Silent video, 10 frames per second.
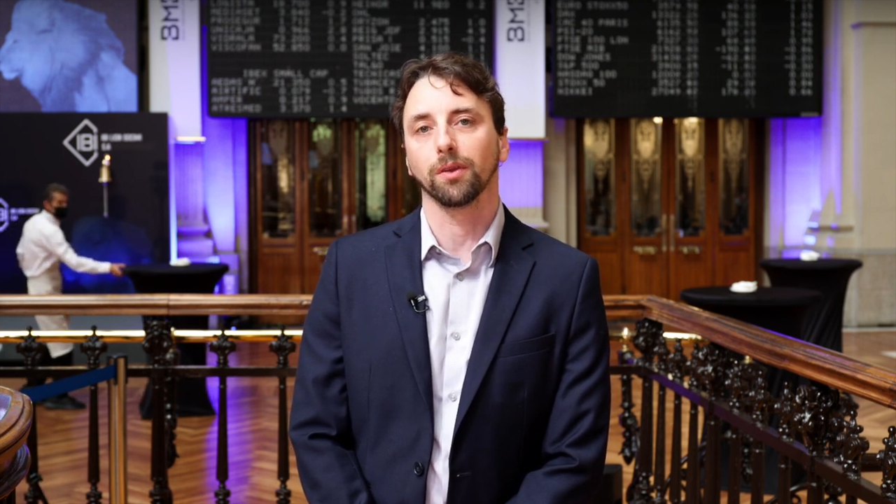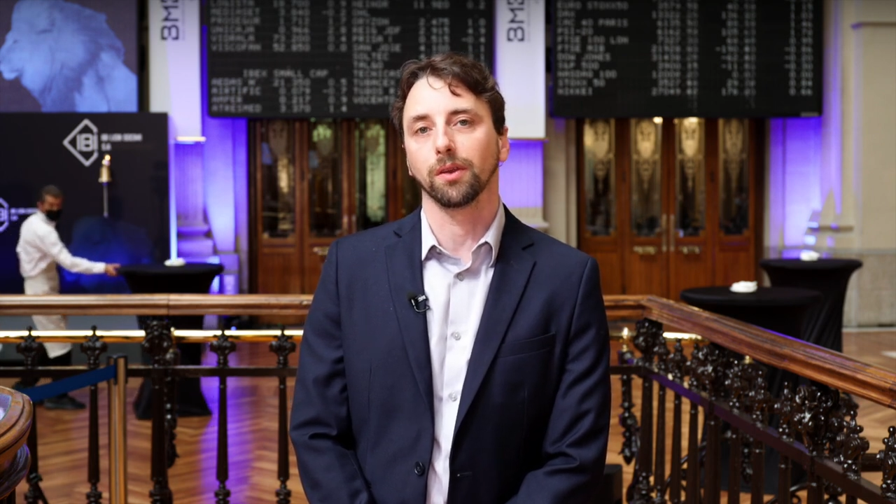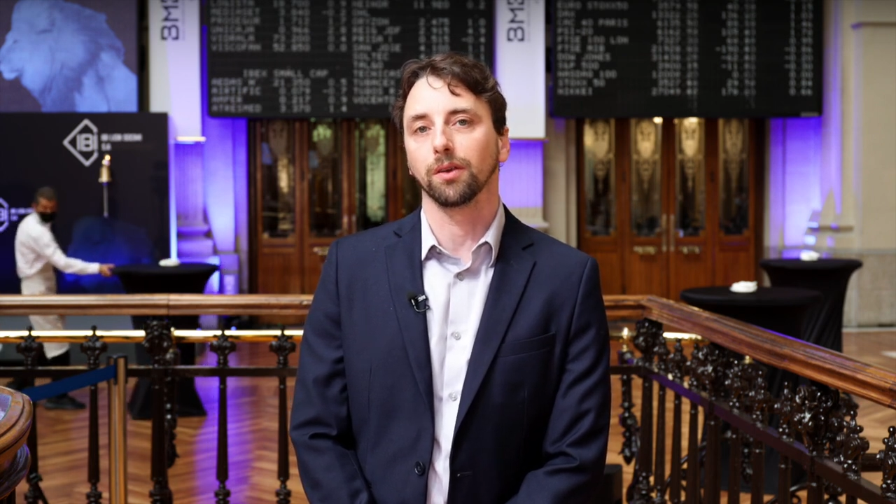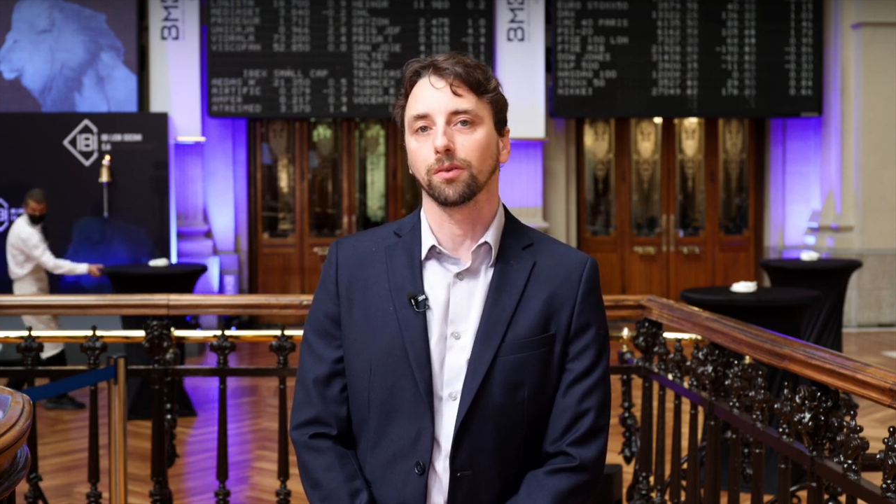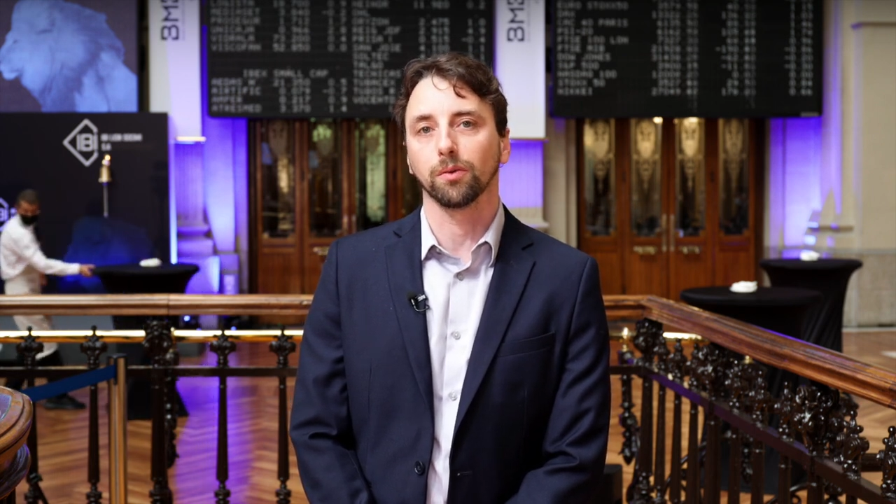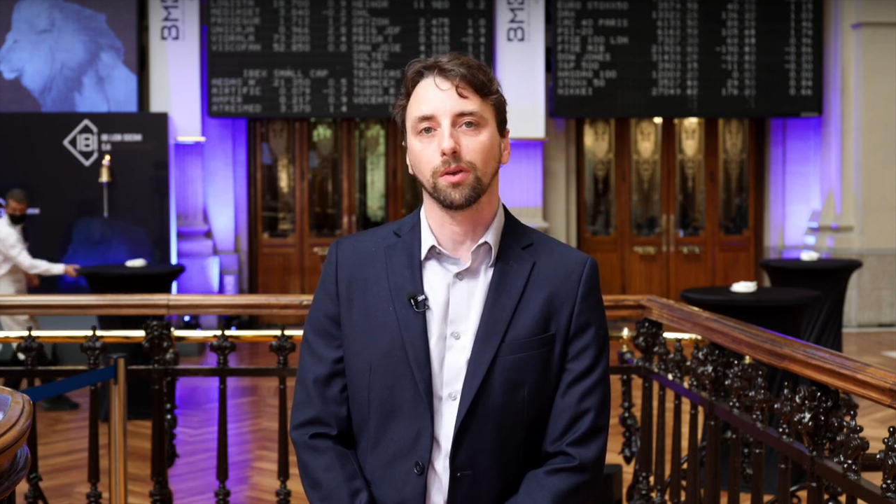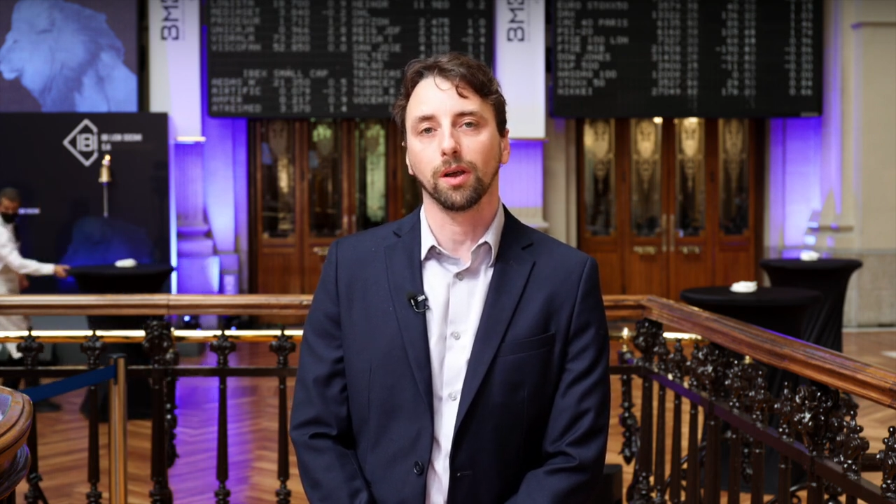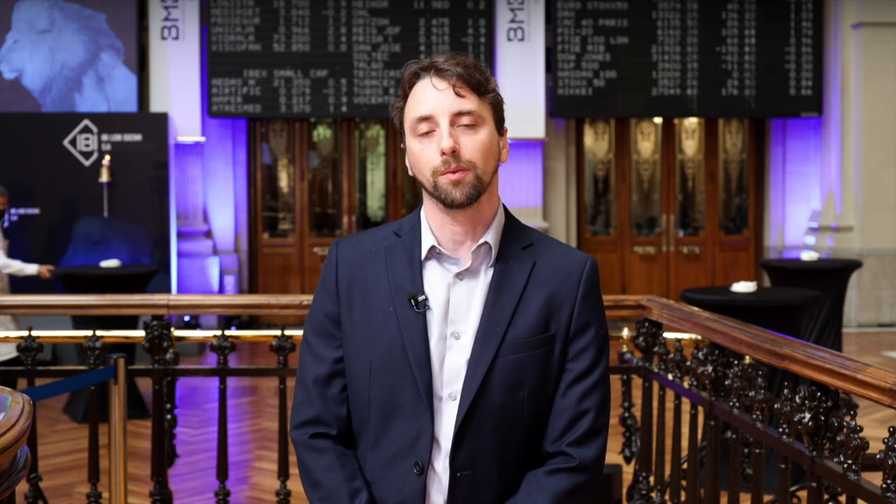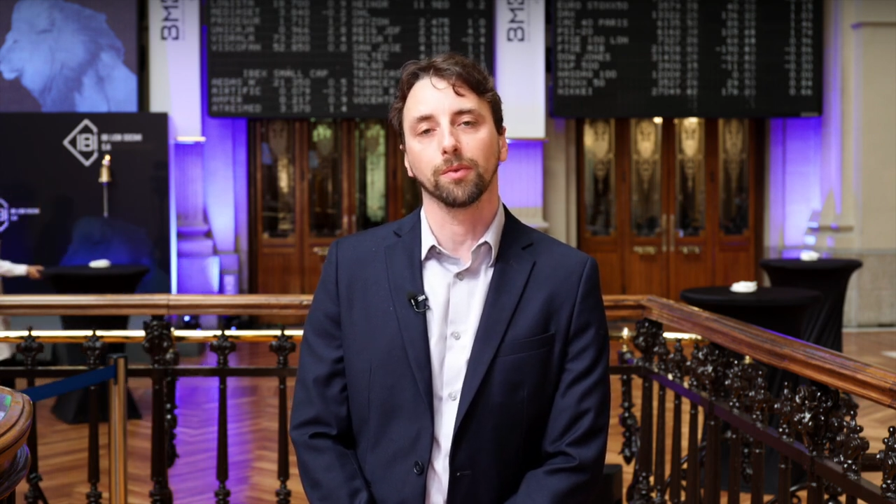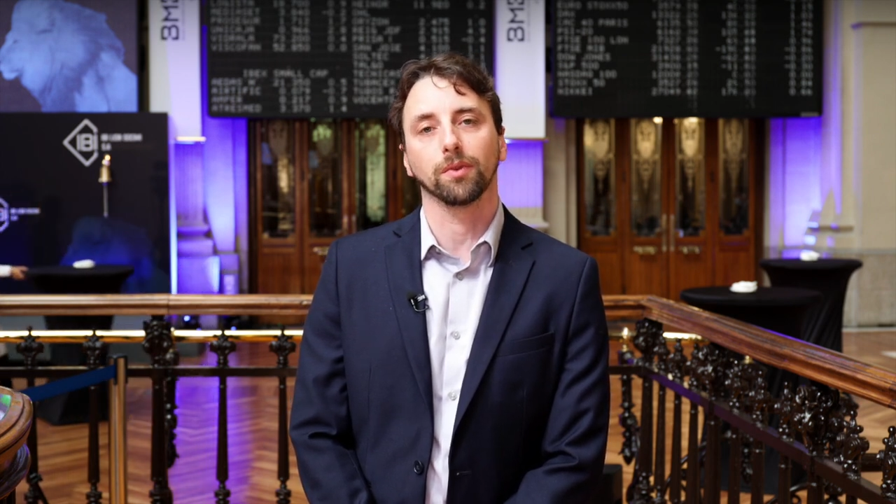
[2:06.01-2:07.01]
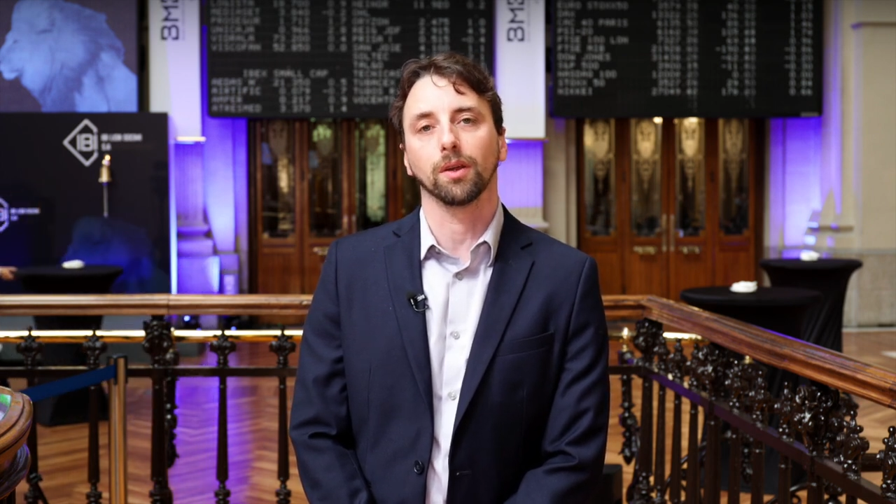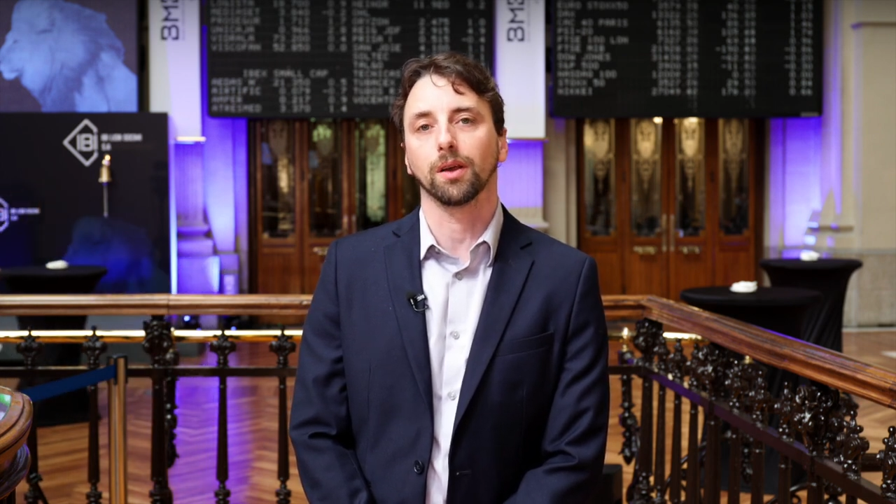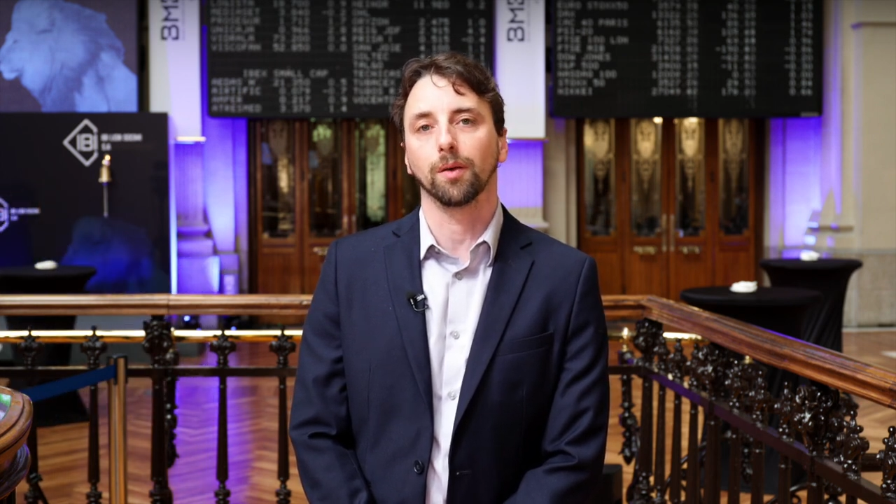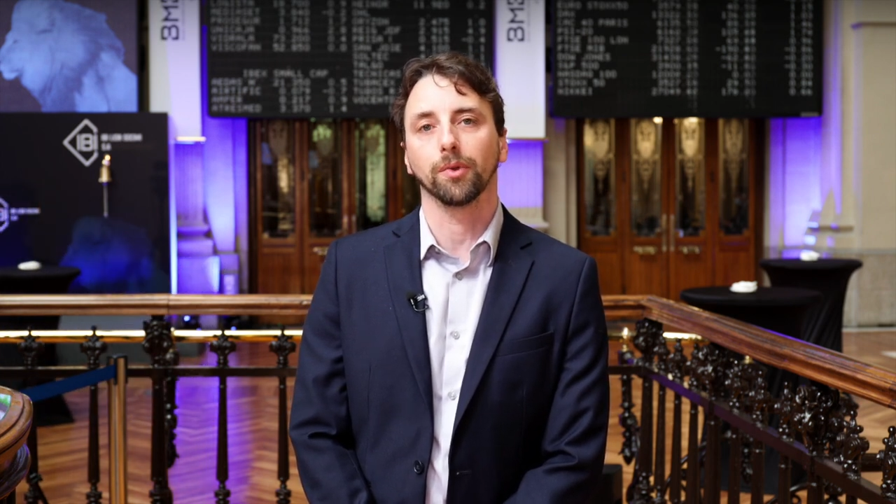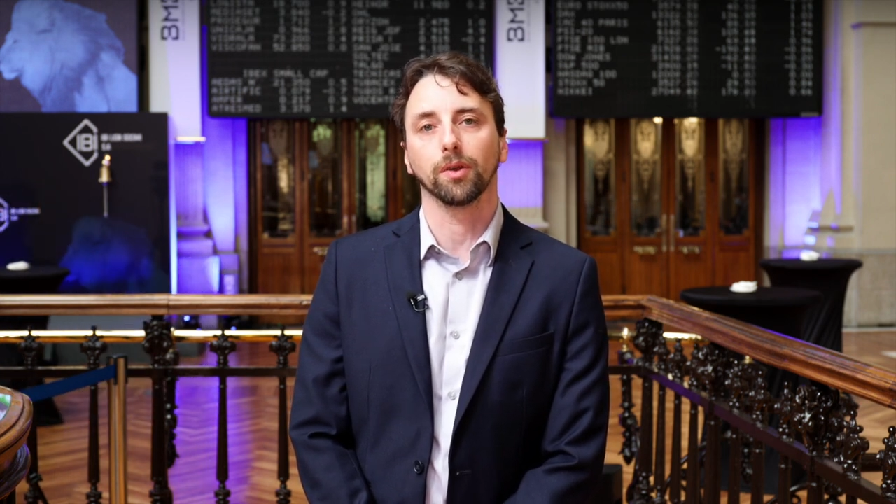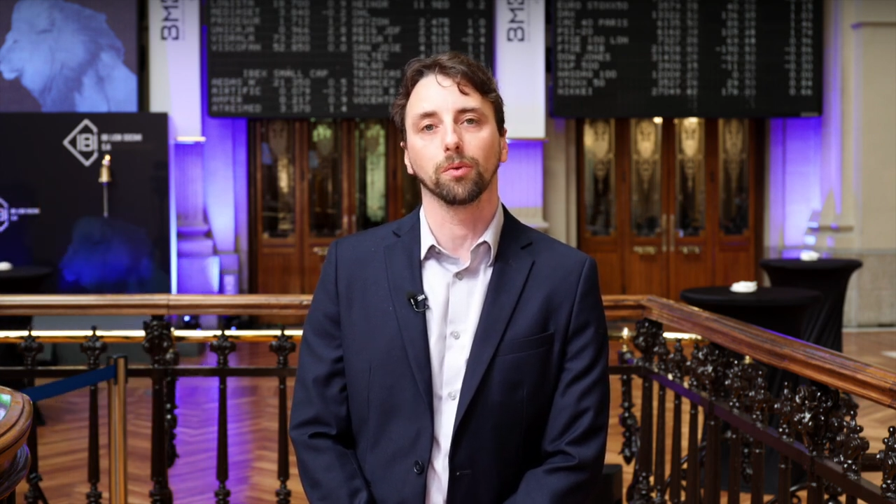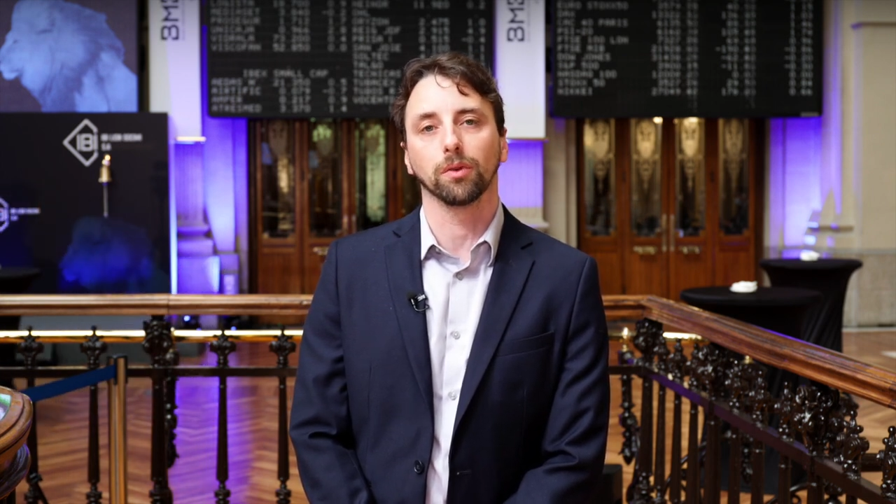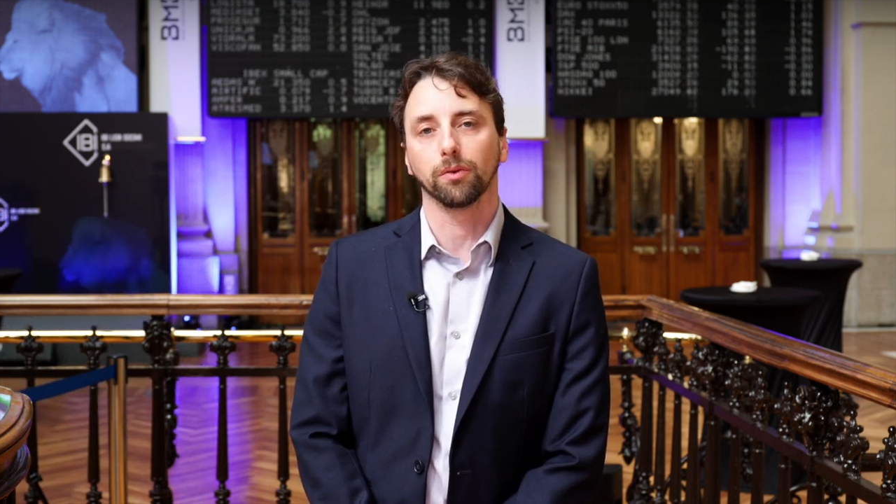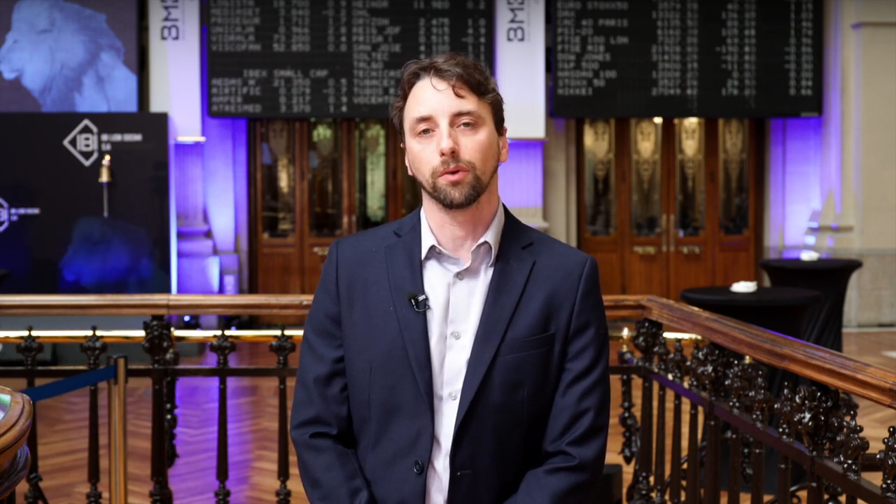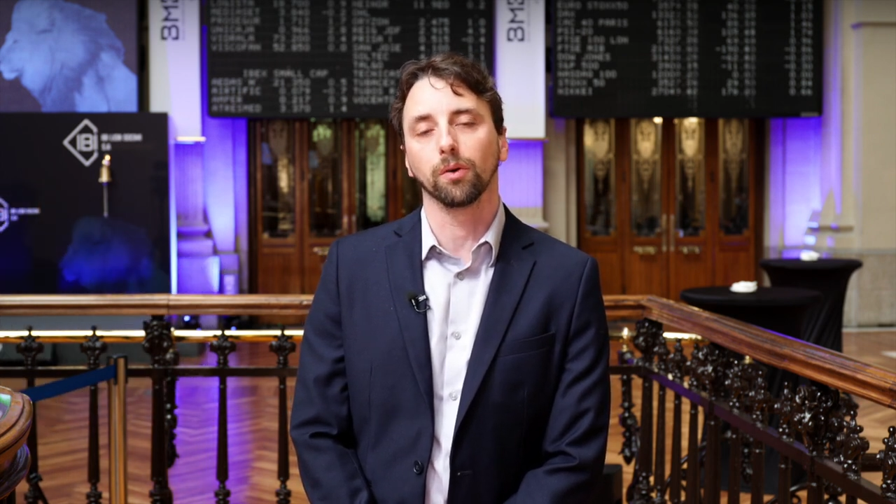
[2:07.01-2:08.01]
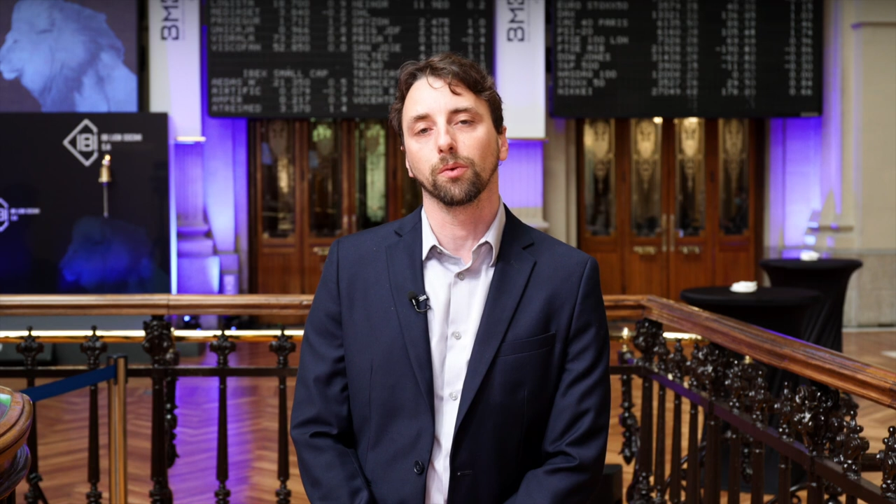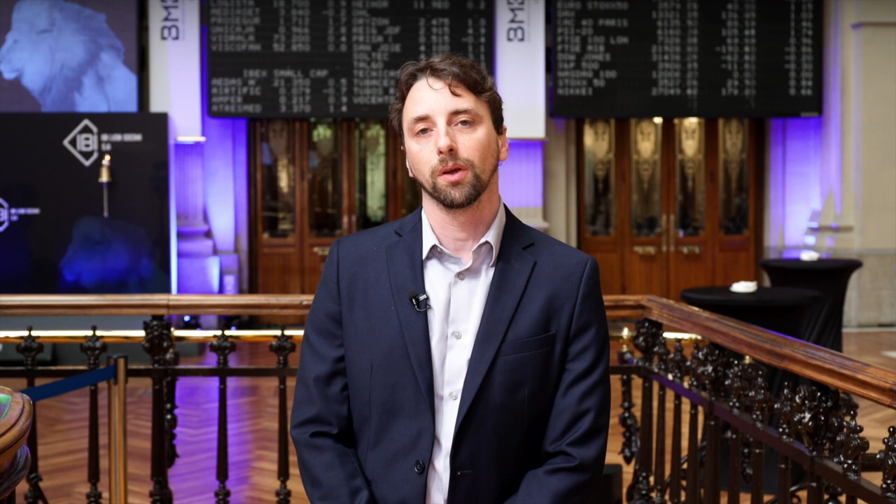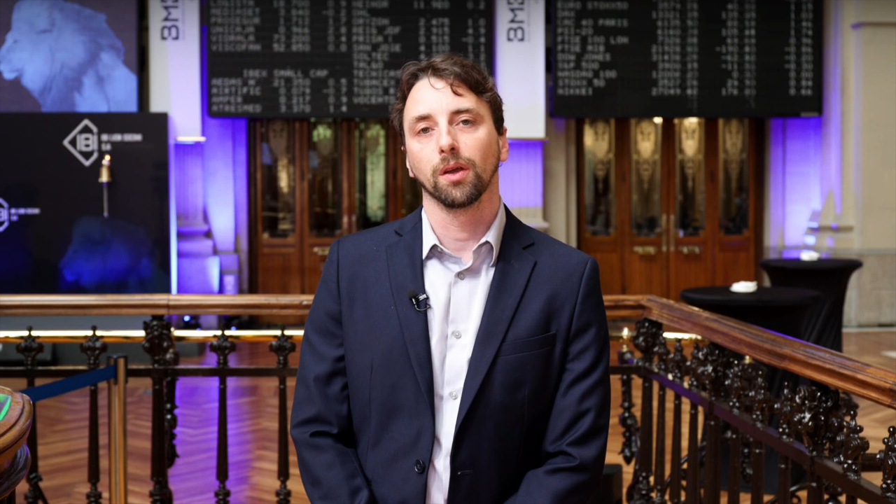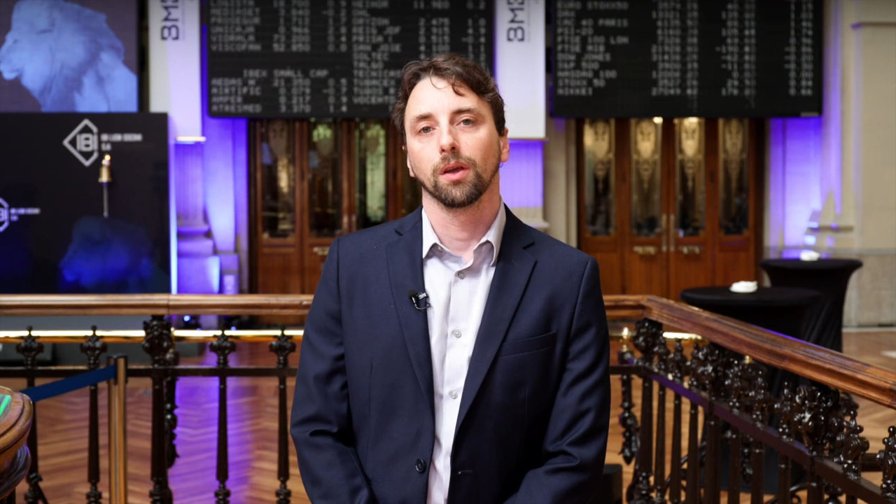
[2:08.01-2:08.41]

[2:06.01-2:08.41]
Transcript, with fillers: in the years to come as the company will grow